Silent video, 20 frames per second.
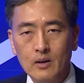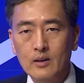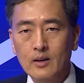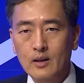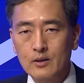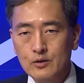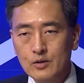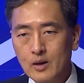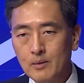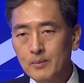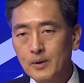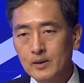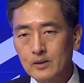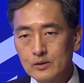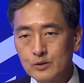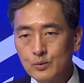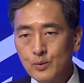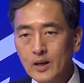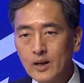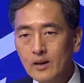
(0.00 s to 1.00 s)
online shopping
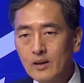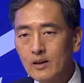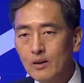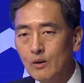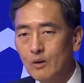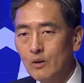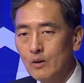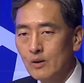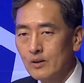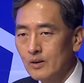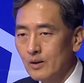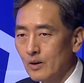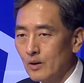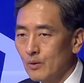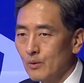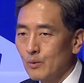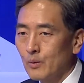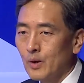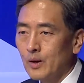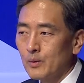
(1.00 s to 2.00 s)
this week, or you
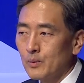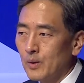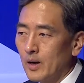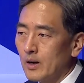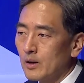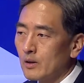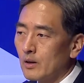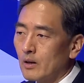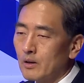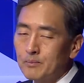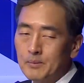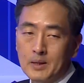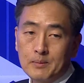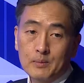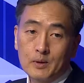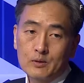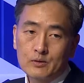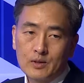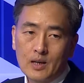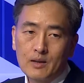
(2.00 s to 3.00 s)
know what where are
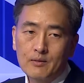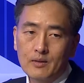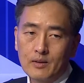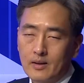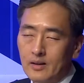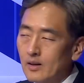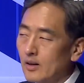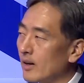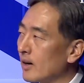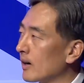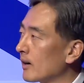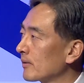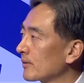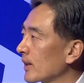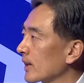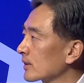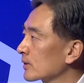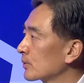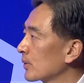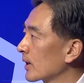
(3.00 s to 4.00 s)
people traveling um,
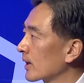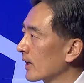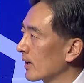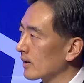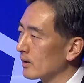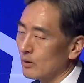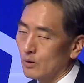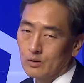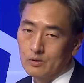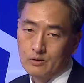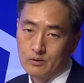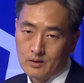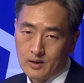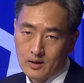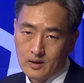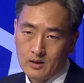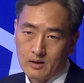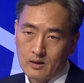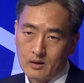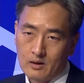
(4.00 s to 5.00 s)
next weekend or
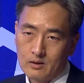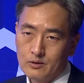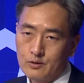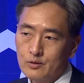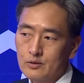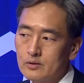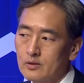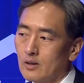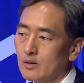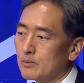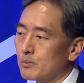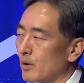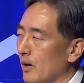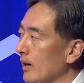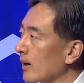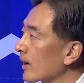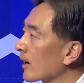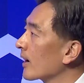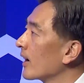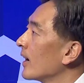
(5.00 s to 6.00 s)
during our our Chuseok
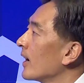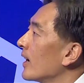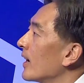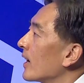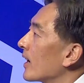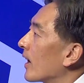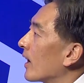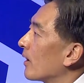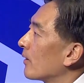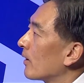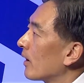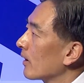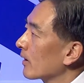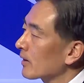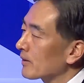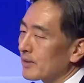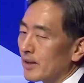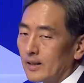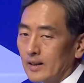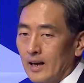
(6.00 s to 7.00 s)
break? Uh,
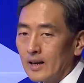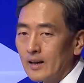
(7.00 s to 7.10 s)
all of that